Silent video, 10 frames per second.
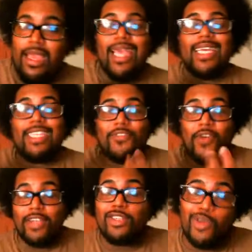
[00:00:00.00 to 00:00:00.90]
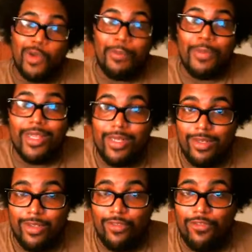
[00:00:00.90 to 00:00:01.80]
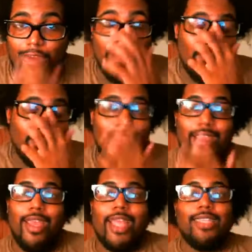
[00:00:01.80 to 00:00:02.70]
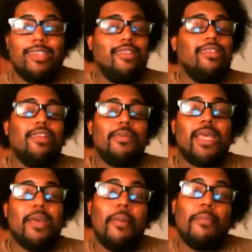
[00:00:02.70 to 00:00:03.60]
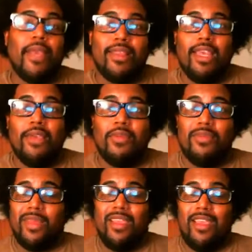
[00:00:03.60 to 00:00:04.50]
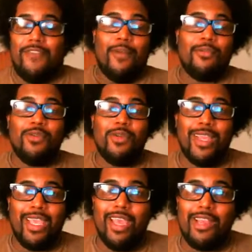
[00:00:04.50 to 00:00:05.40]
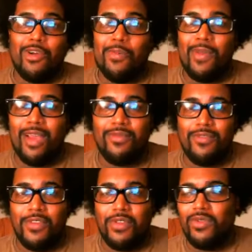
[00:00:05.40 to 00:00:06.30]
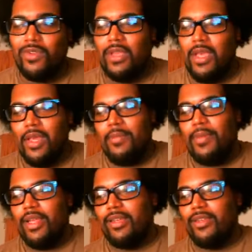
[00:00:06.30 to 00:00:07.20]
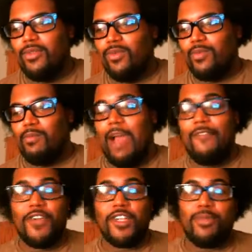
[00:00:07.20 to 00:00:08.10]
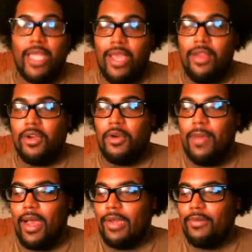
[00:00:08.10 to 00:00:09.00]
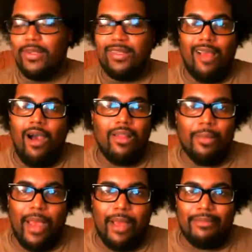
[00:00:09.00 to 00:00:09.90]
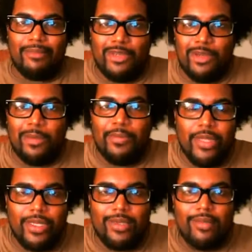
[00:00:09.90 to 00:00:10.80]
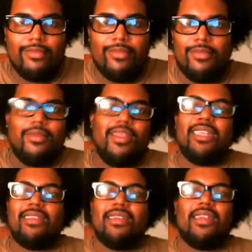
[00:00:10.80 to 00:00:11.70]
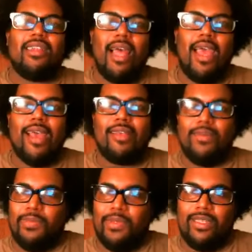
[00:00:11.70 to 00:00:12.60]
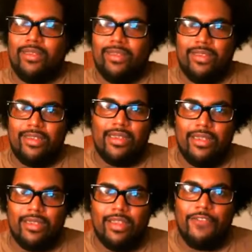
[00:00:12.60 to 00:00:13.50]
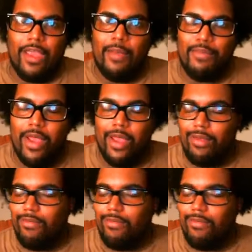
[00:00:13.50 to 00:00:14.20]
As far as durability so far, and this is going to become a big thing with me if I'm doing mechanical mod reviews, because my first mechanical mod was all about durability. Is it going to last? Because the Chinese stuff kept breaking.